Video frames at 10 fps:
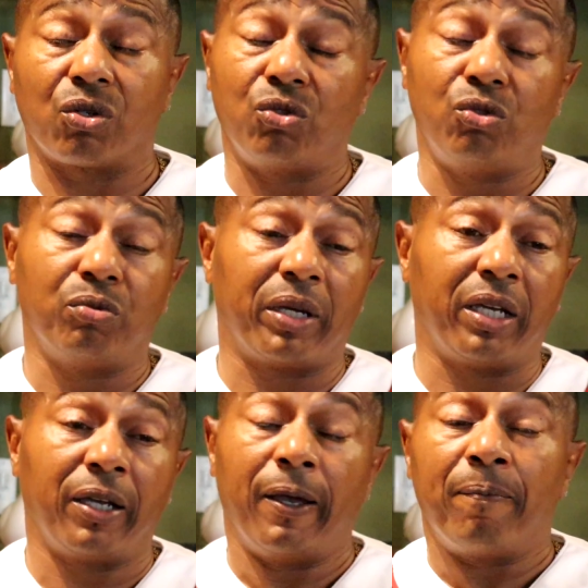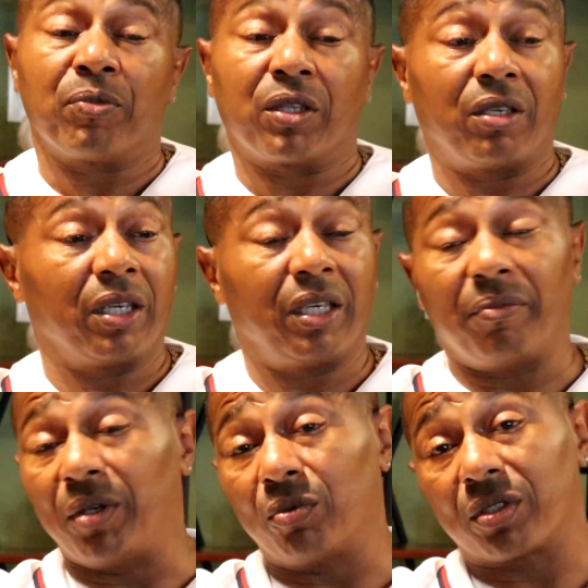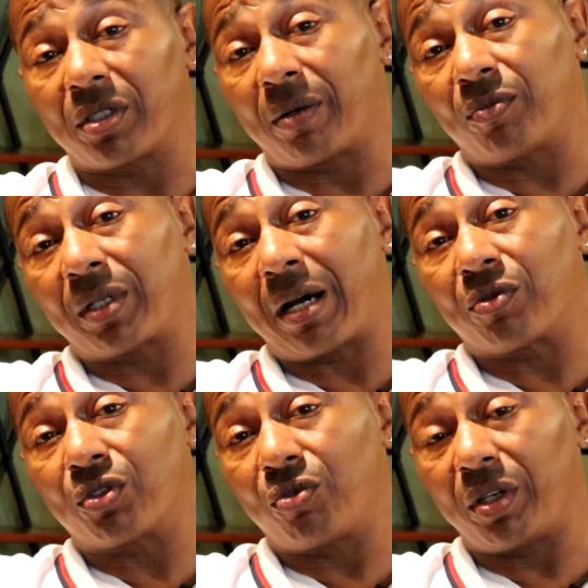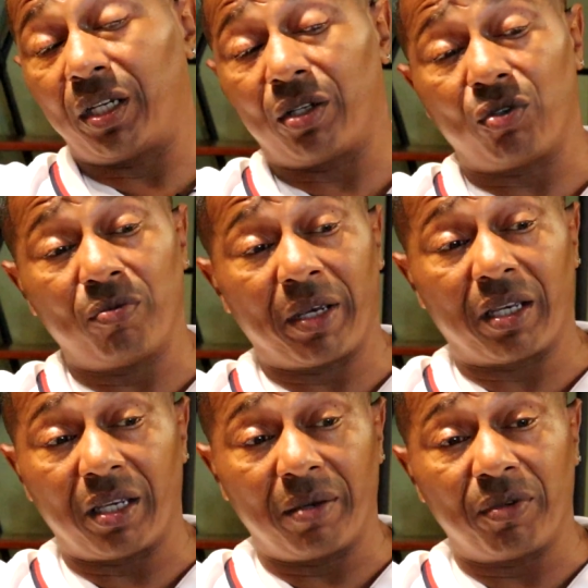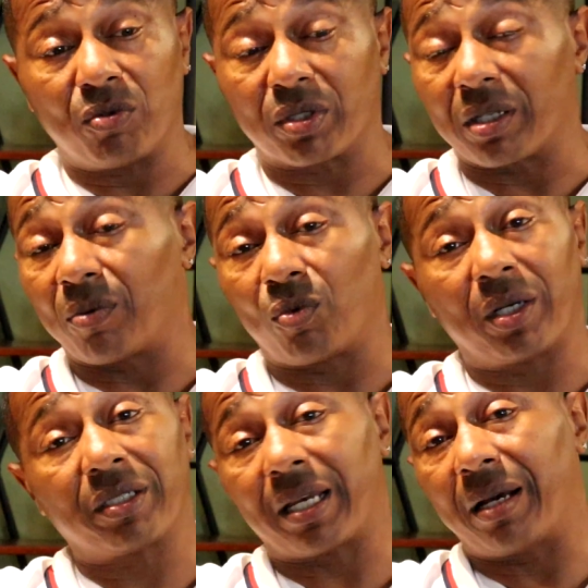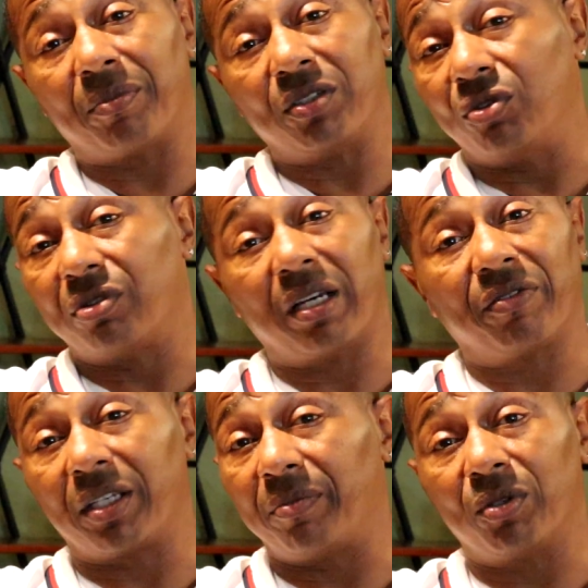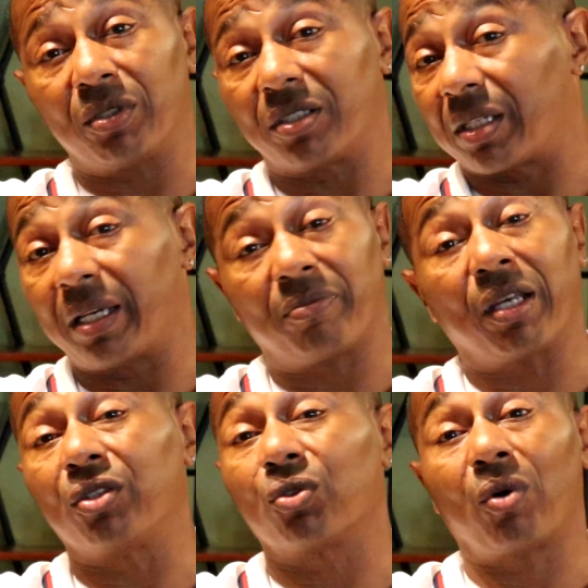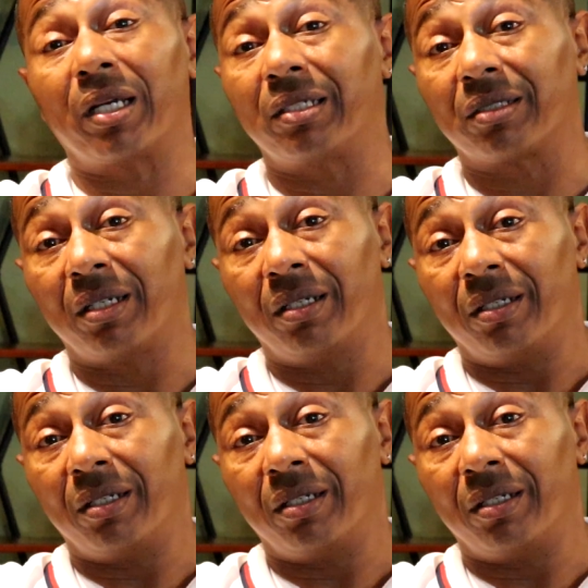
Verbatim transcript: So you may can get me with something when I was green, or you may can get me with something one time, but you'll never get me with the same thing twice.